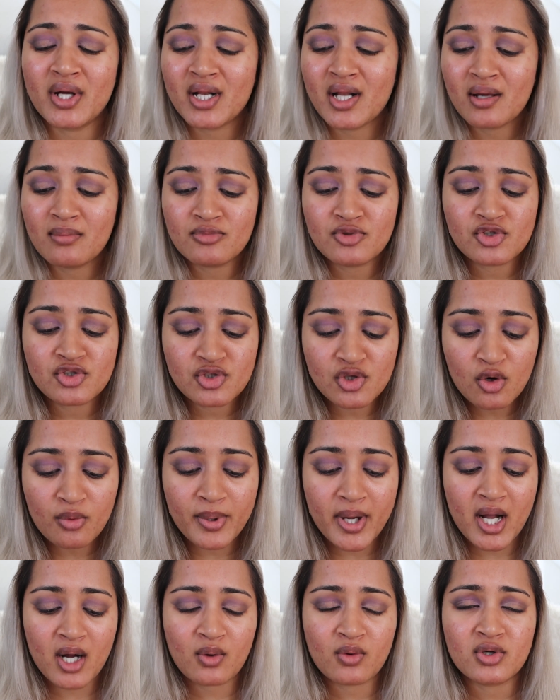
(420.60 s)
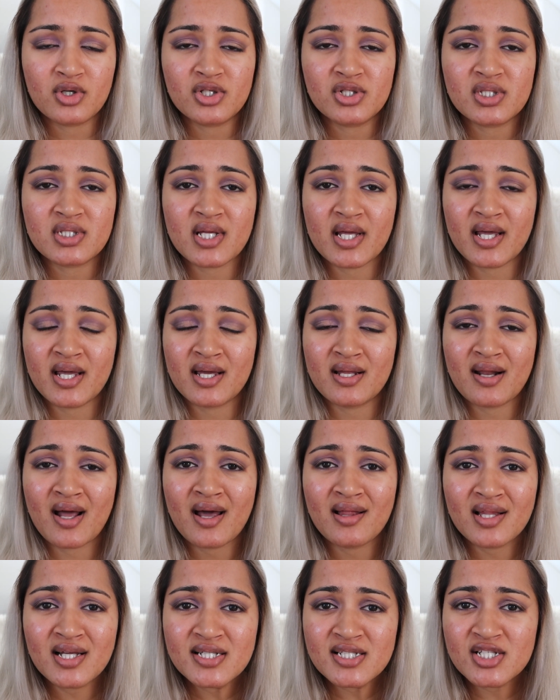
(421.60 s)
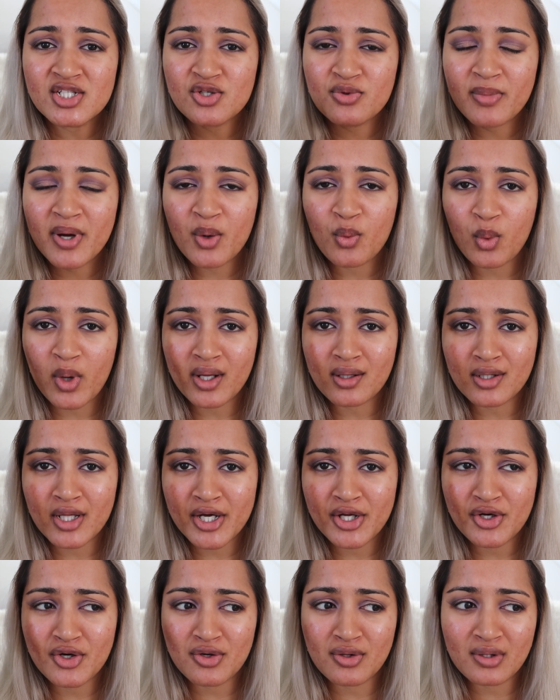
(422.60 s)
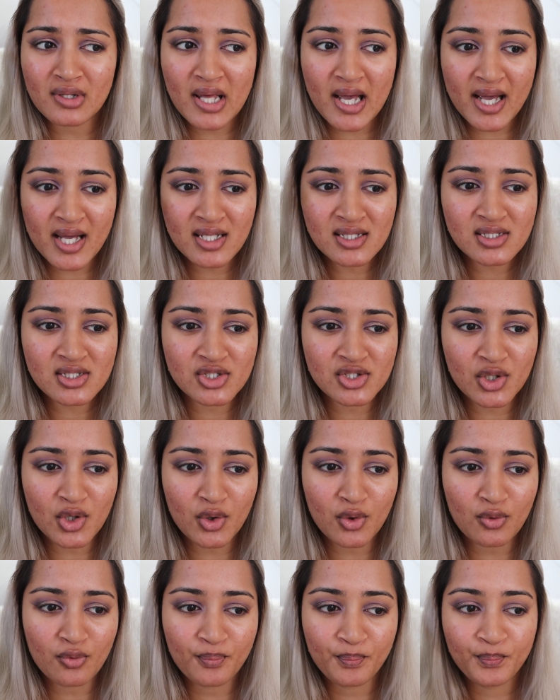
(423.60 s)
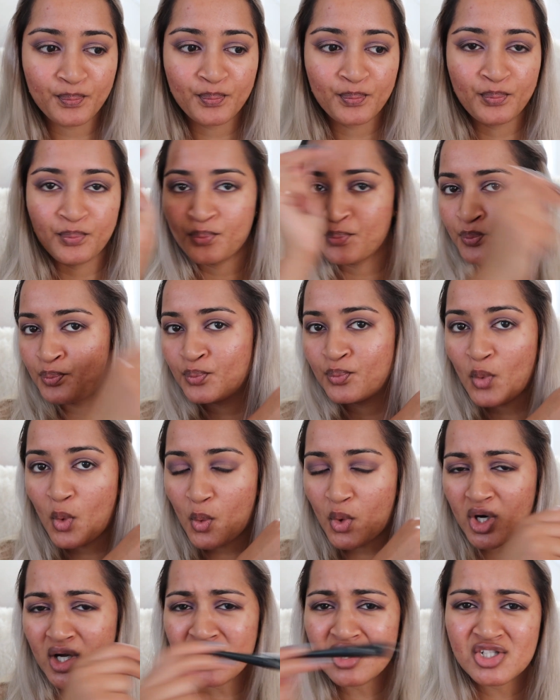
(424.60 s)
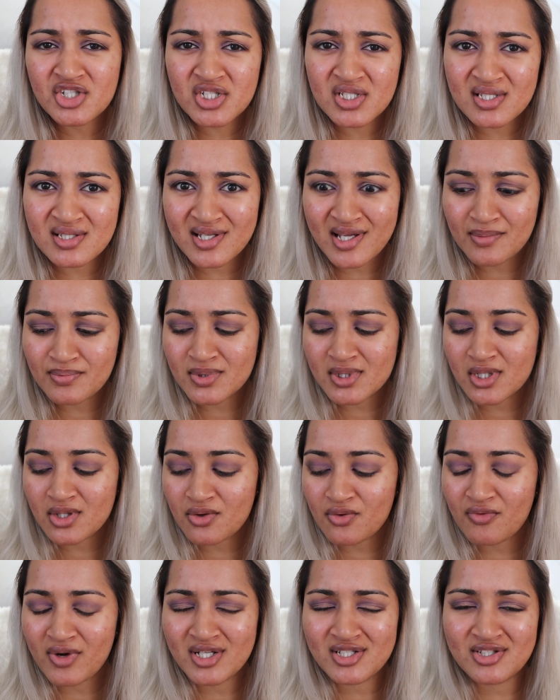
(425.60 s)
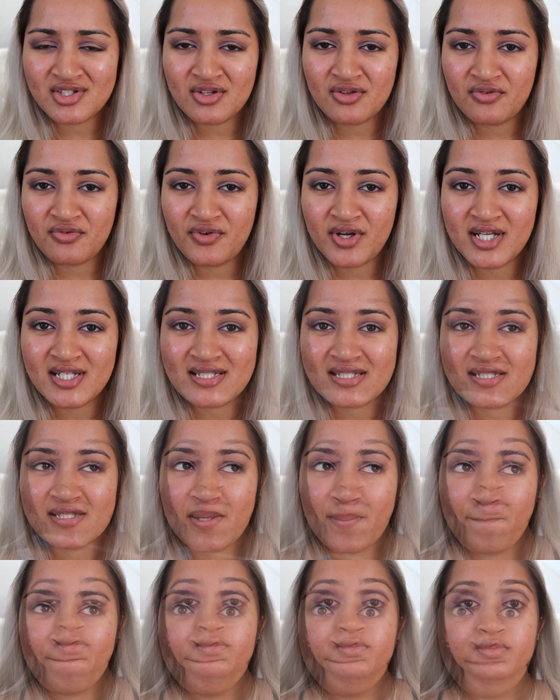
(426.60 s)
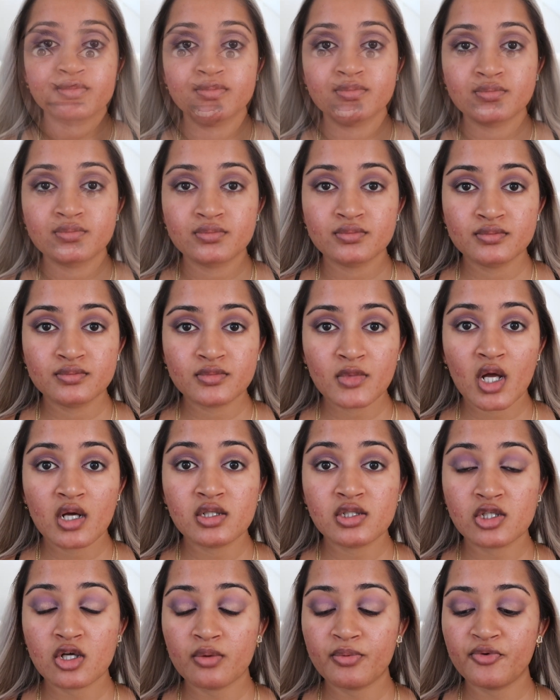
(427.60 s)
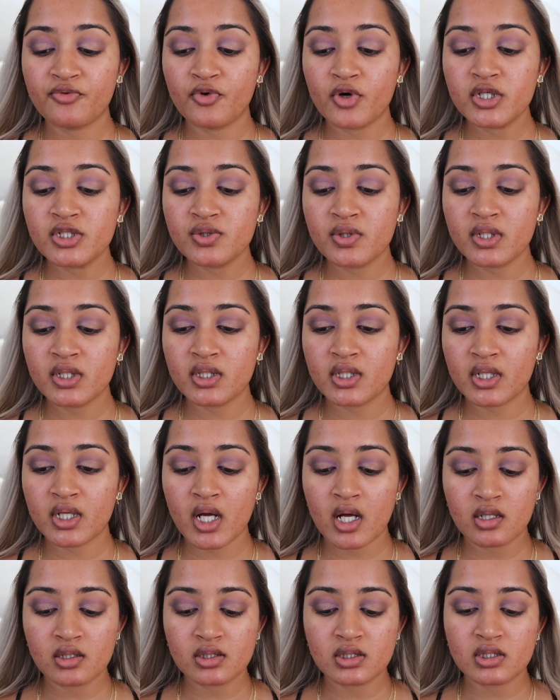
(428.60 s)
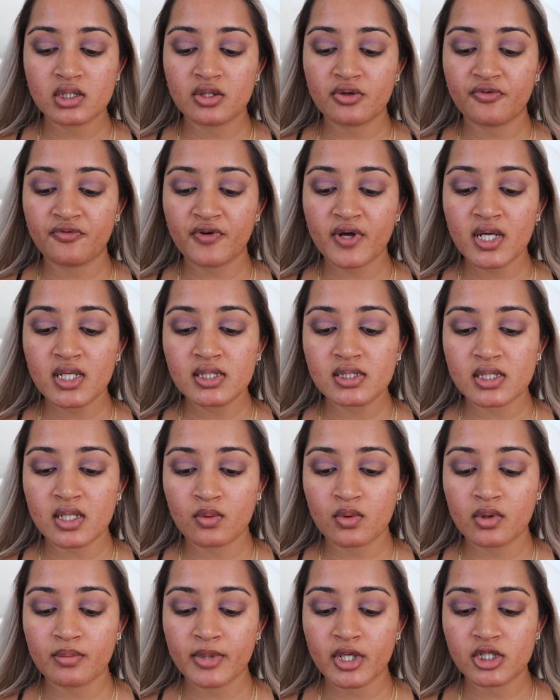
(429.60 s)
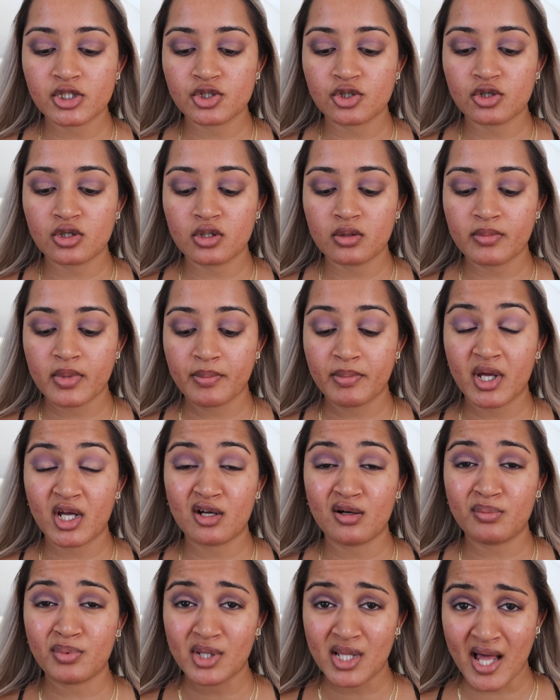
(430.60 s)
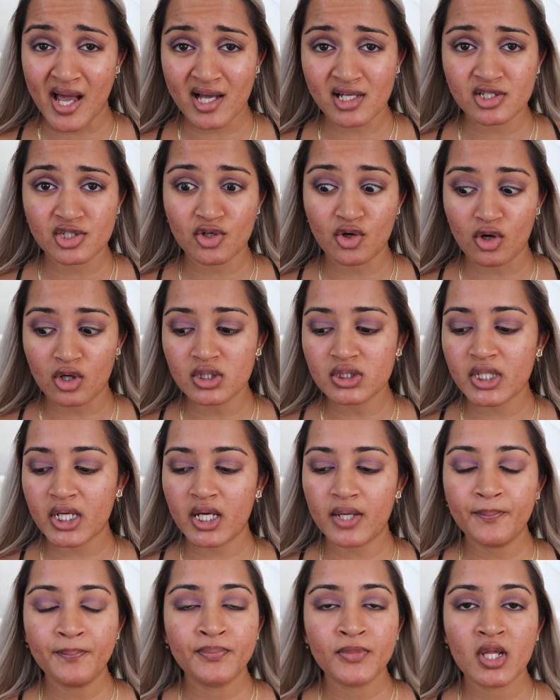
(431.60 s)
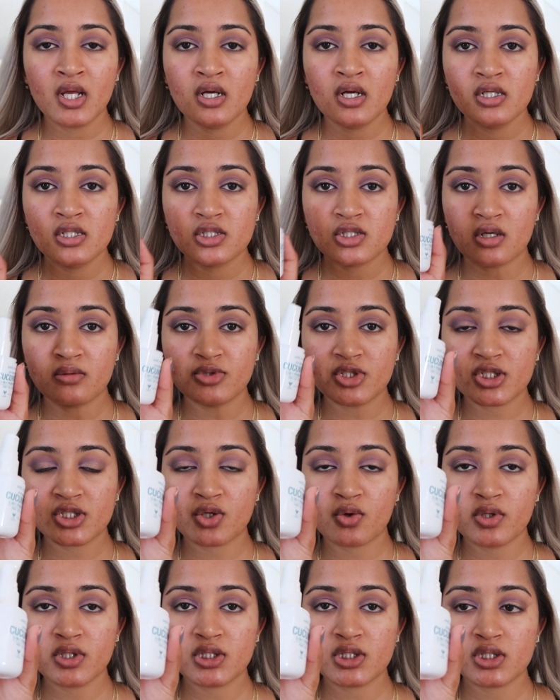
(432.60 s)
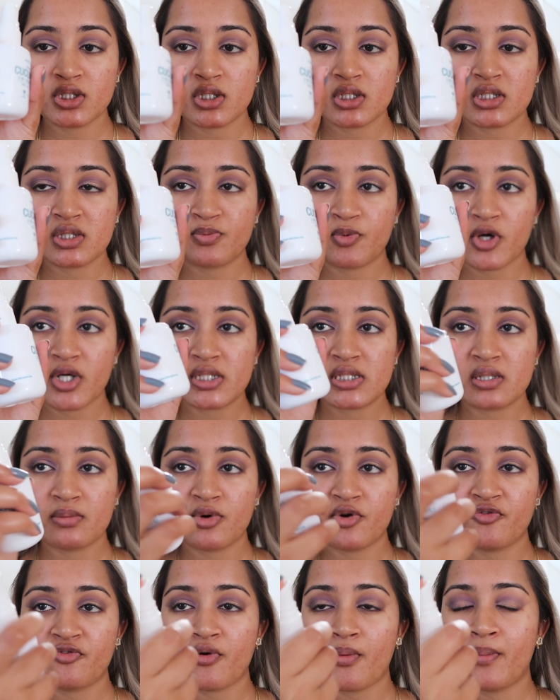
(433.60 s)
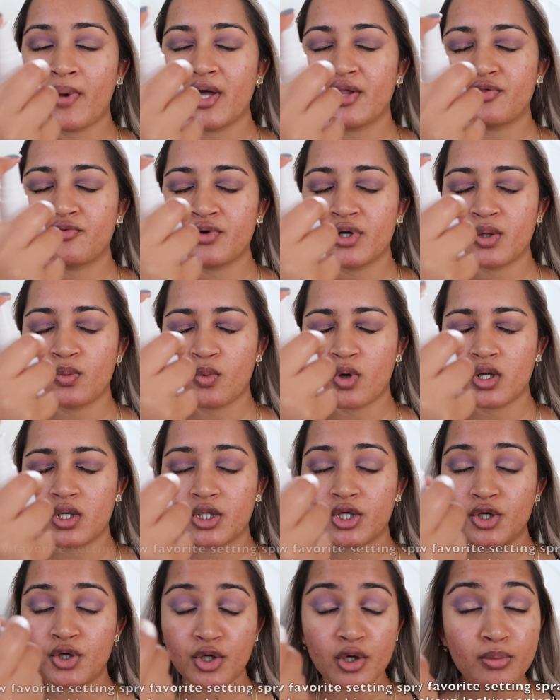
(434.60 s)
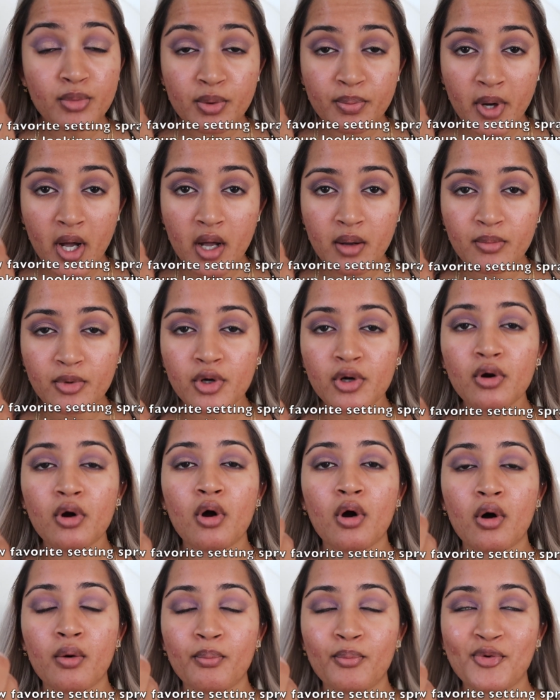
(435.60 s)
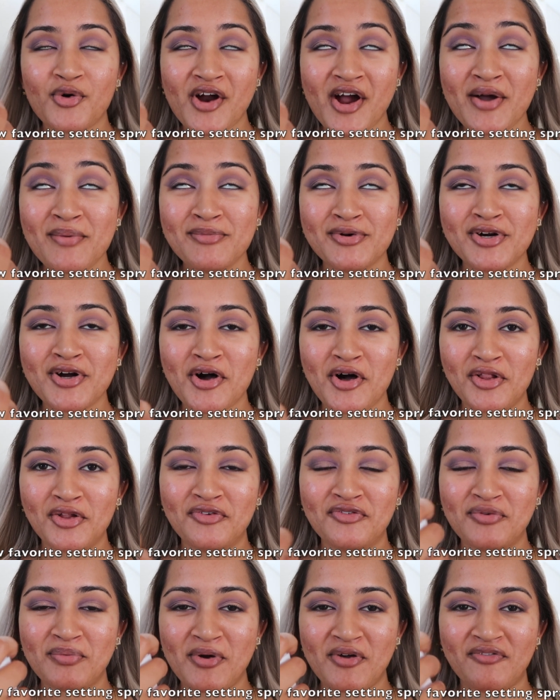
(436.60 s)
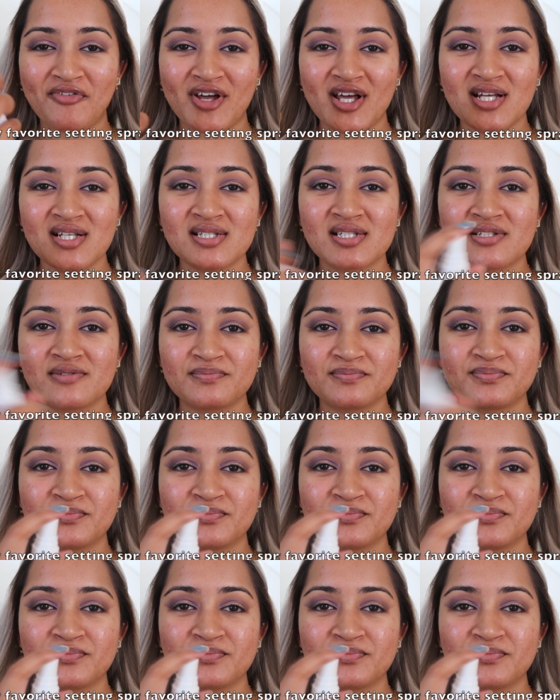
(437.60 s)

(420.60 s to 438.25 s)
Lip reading: and I'm so backwards, and I like to do my wing liner last, so we're gonna just skip to the rest of the face. So before I do anything else to the face, I want to make sure my makeup lasts all day. So I'm just going to spray some of my 3-in-1 Cucumber primer all over my face.